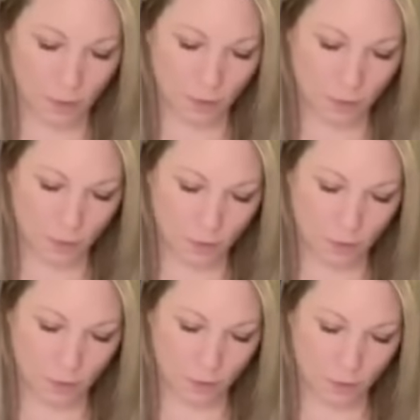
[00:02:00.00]

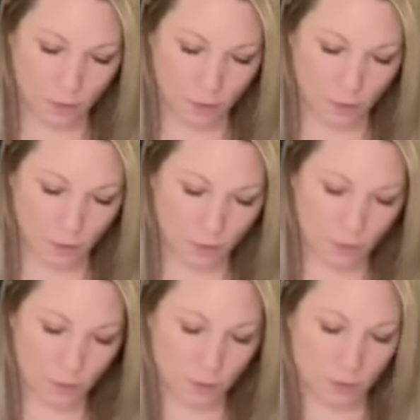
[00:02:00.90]

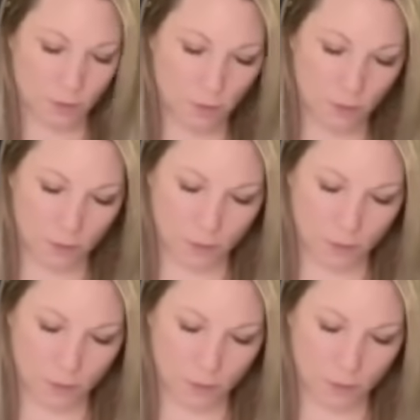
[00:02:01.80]
[no speech]